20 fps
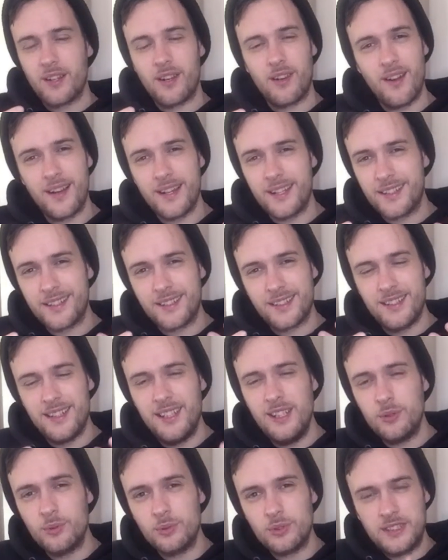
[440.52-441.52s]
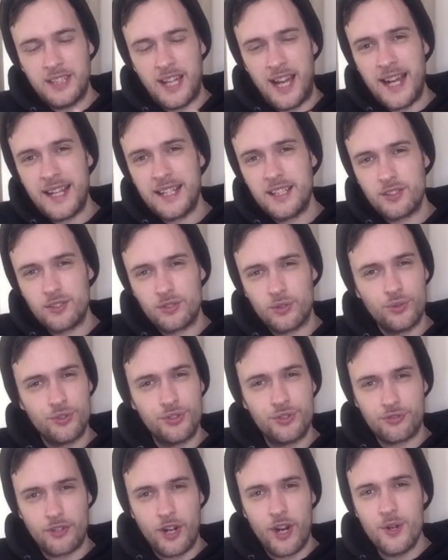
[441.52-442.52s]
like little tanks or
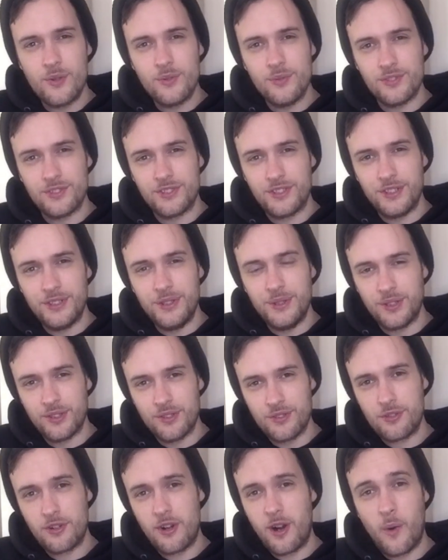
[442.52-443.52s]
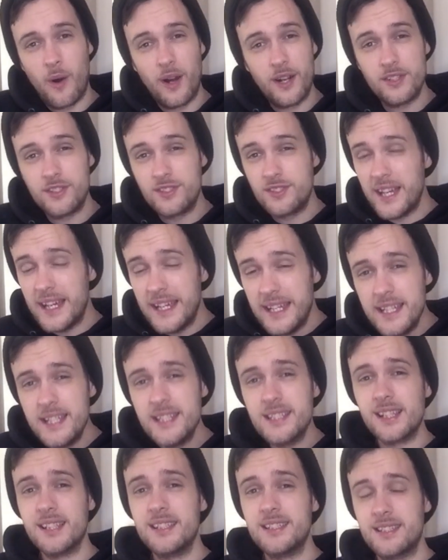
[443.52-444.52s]
drones that you control. I could
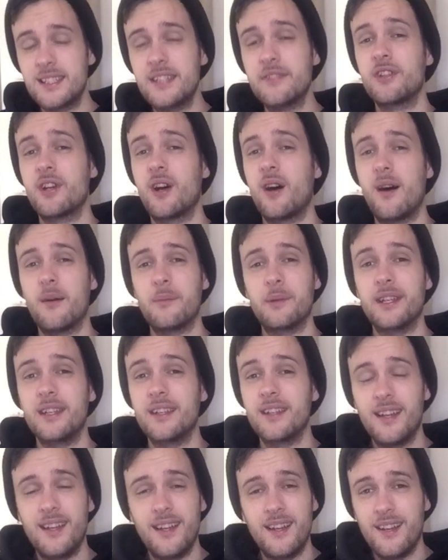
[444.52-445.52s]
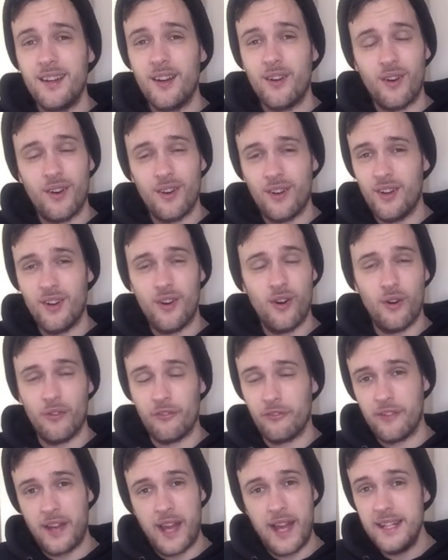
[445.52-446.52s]
easily see the army
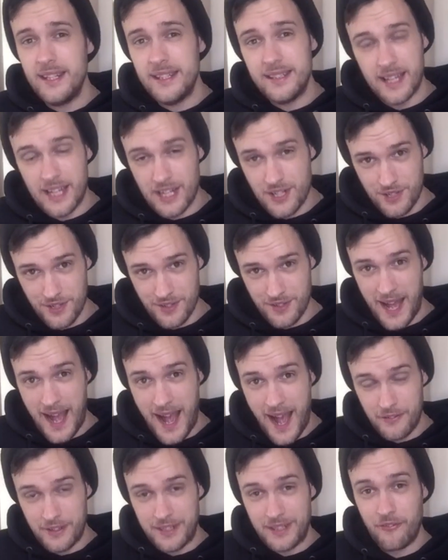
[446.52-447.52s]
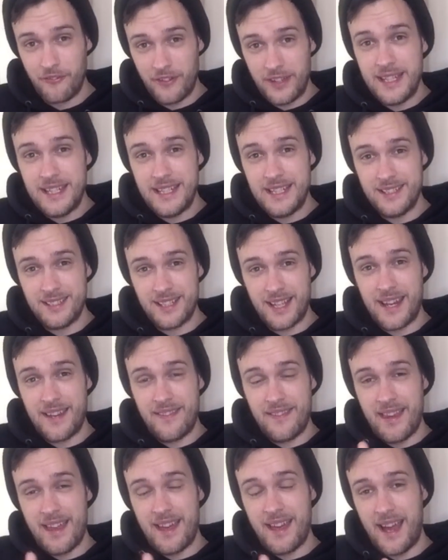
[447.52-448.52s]
of any nation having these
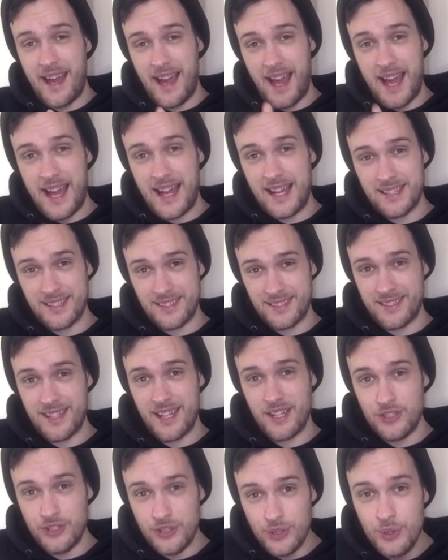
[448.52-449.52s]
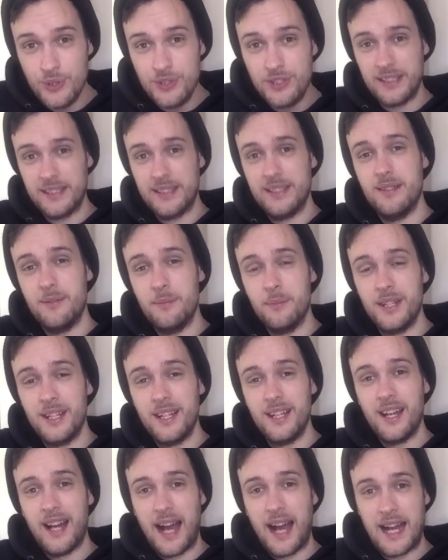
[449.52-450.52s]
in their hands and then using them
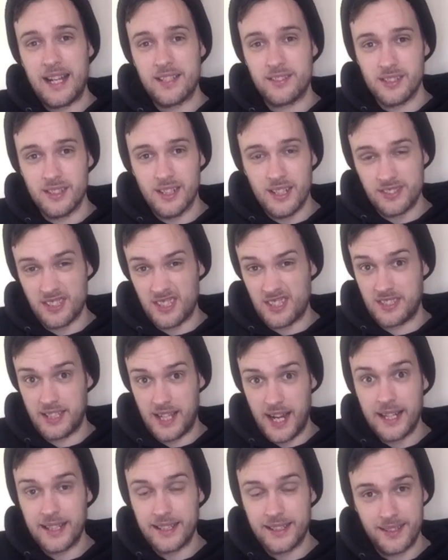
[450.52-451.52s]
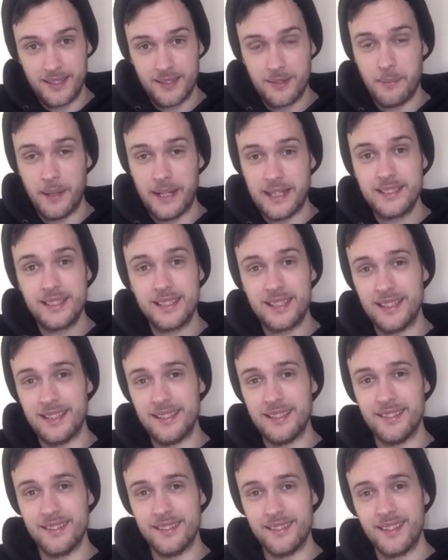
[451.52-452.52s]
as a tank,
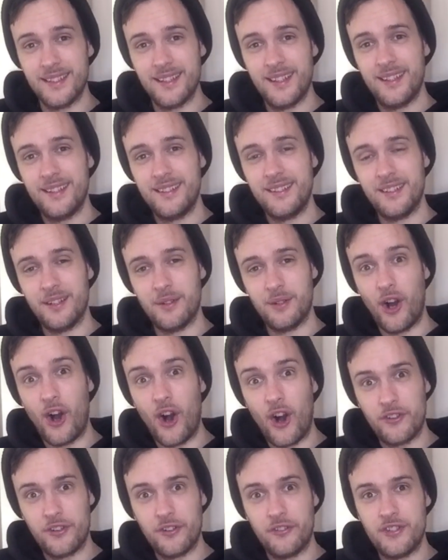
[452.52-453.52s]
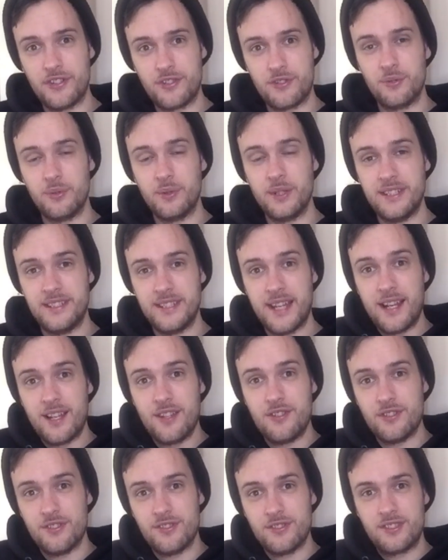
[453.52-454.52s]
basically, and you know, an artificial
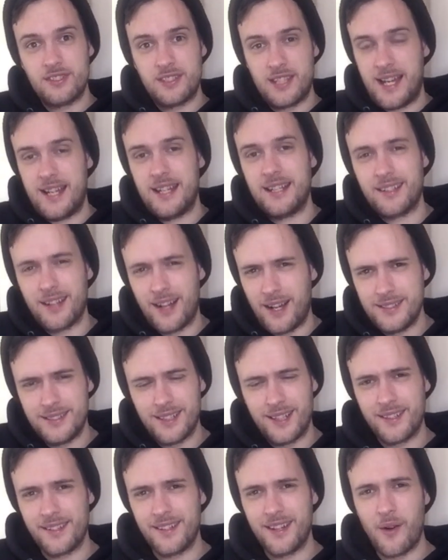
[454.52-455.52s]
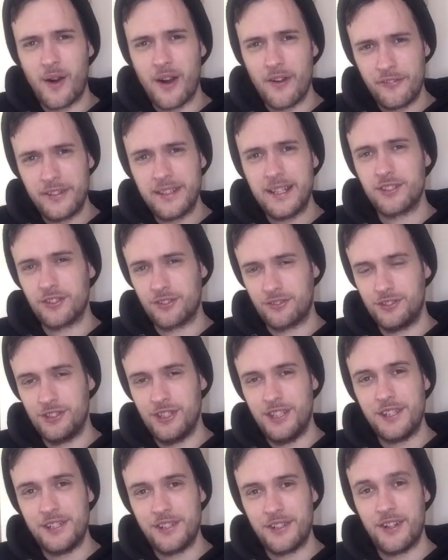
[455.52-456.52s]
intelligence tank. I don't know. I think that's a
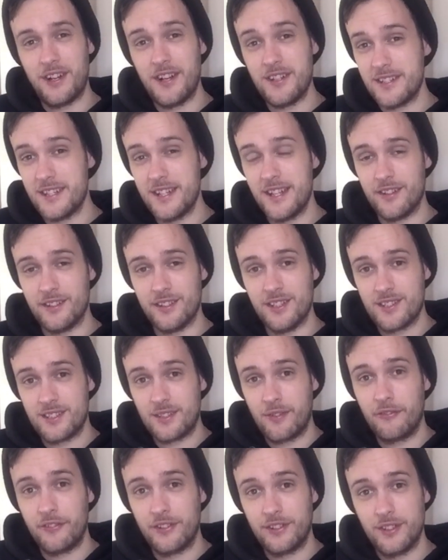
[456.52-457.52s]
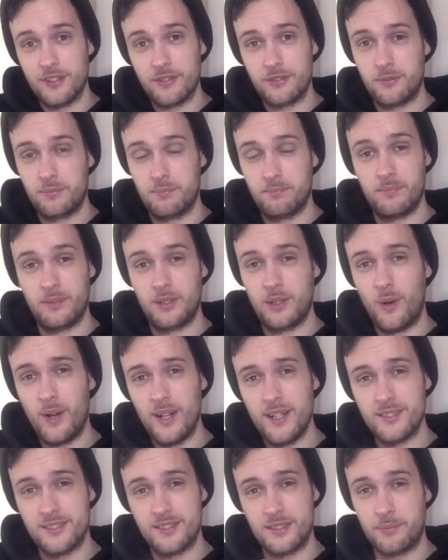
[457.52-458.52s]
really good idea, and it's something that's
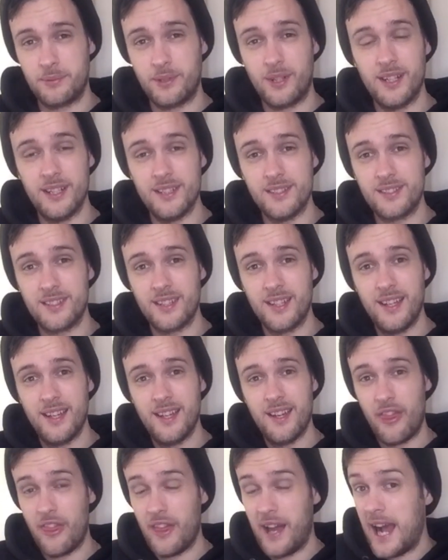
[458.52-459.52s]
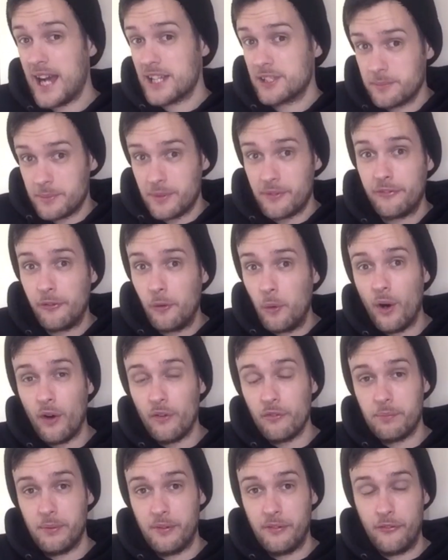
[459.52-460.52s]
quite surprised that hasn't been
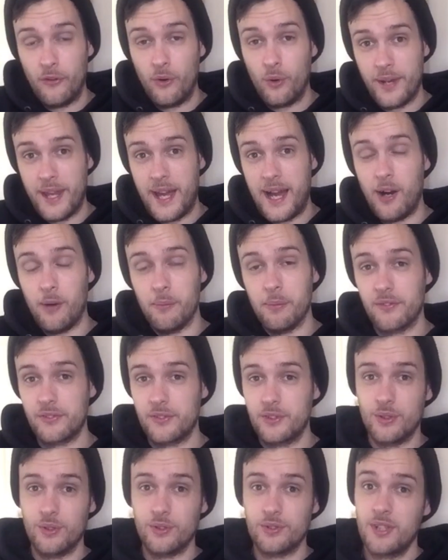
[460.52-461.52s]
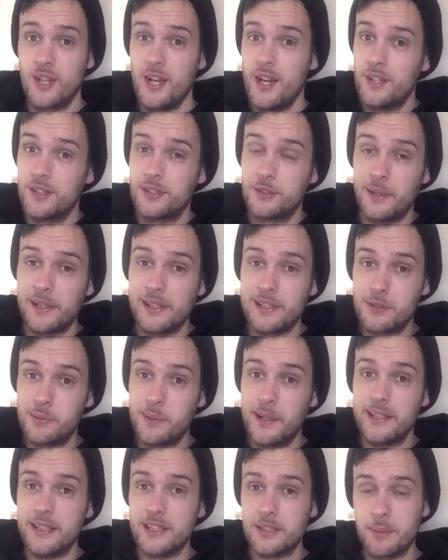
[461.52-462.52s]
thought of before now. But of course,
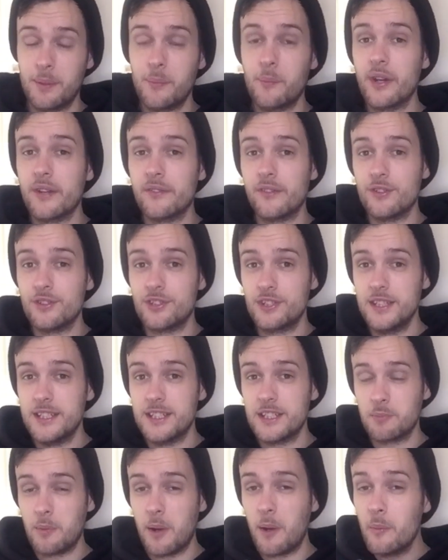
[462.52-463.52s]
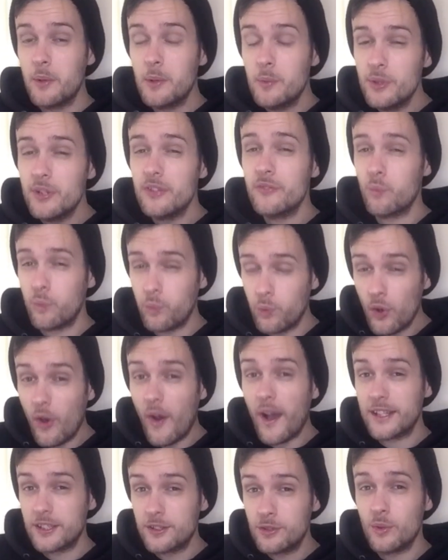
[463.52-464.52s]
2020 has been one of those years when we would have
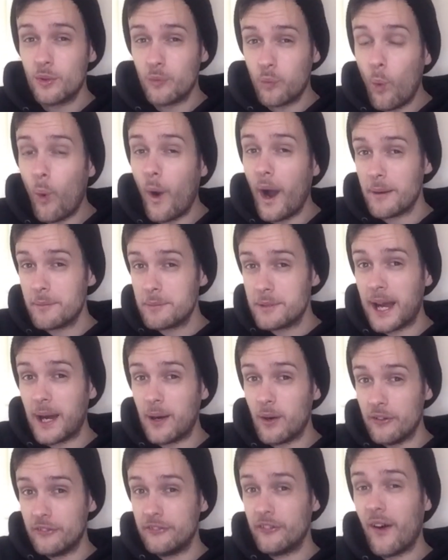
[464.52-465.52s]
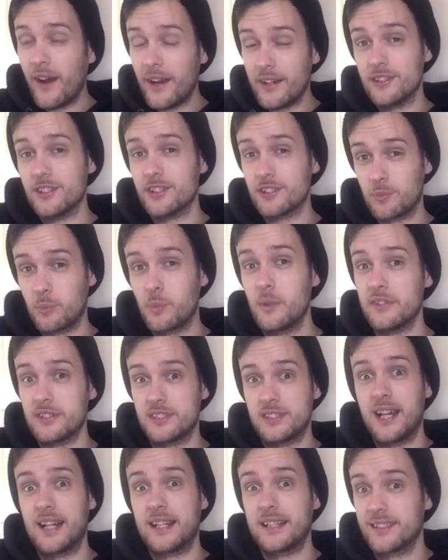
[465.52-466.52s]
liked to have wiped out a virus with a
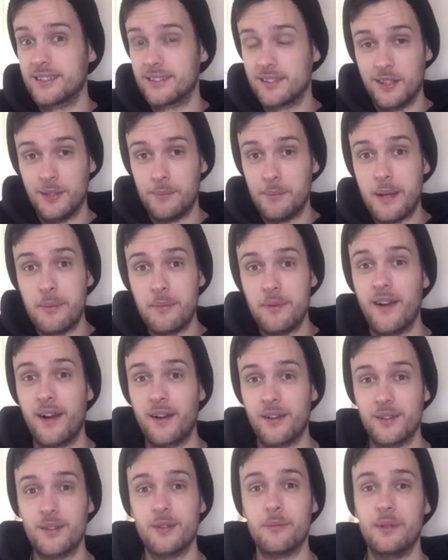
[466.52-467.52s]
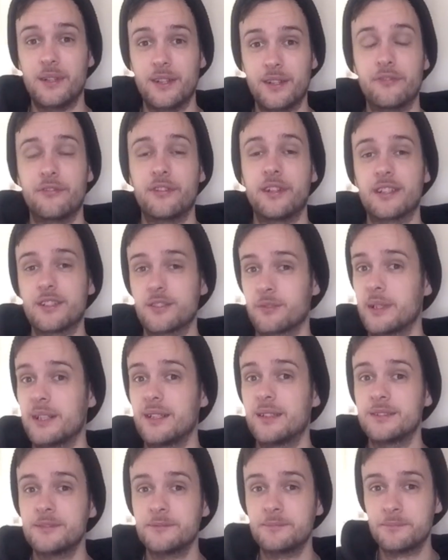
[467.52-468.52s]
tank, so maybe that could have been a thing as
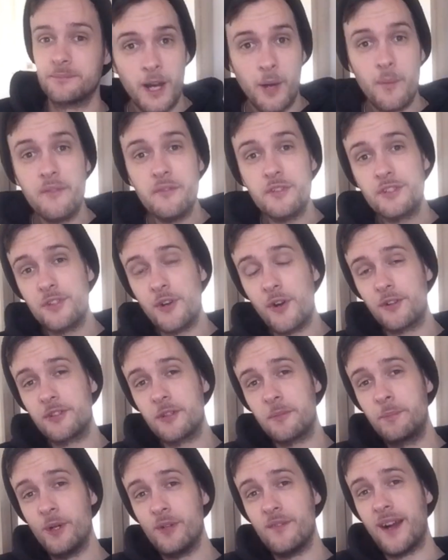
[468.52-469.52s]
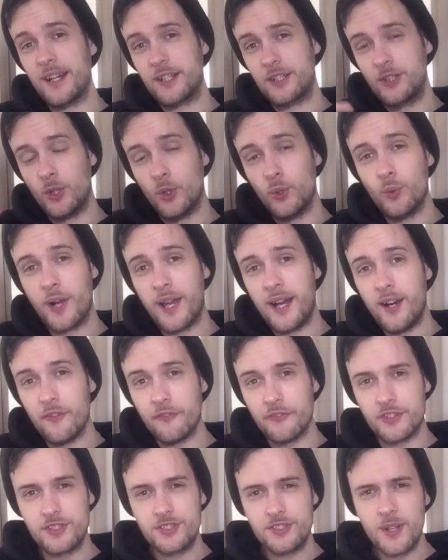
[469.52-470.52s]
well. Now, when the Doctor put that call
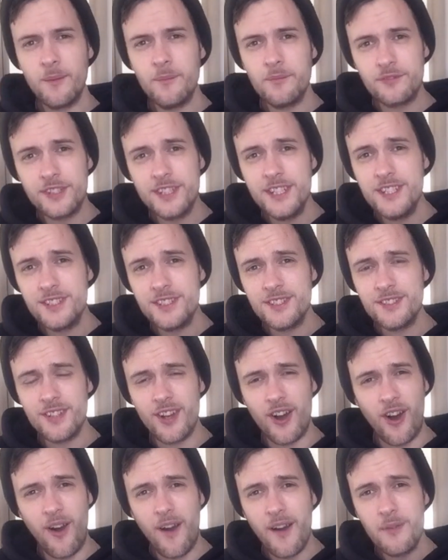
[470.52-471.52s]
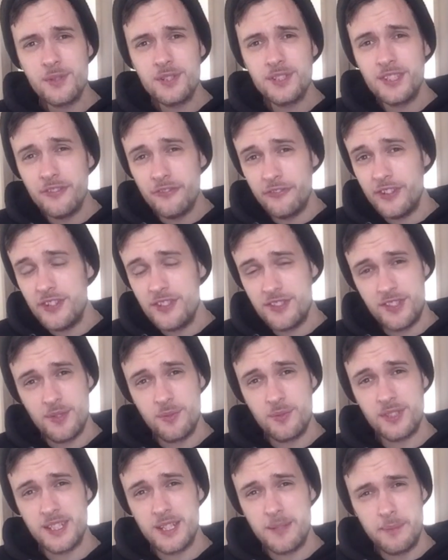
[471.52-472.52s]
out, for some reason, I was convinced it
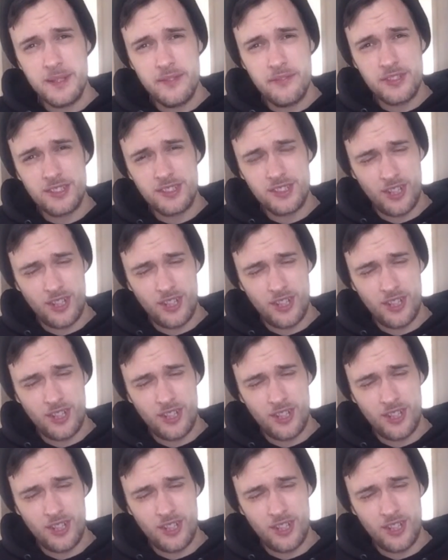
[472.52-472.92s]
was going to be the